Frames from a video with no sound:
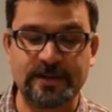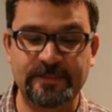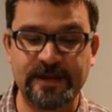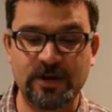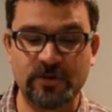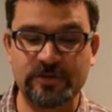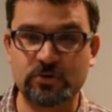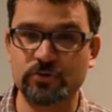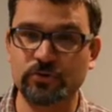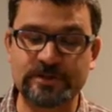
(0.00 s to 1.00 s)
They are
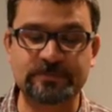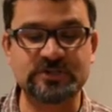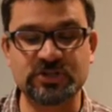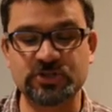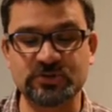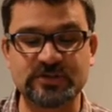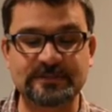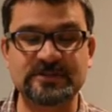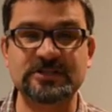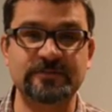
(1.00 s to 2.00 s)
the early positional
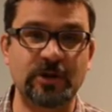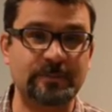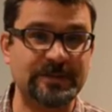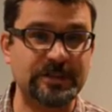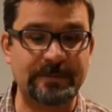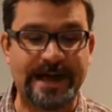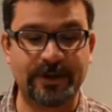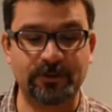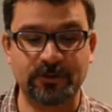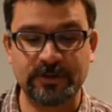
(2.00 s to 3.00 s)
steps in developing the
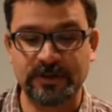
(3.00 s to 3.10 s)
battle.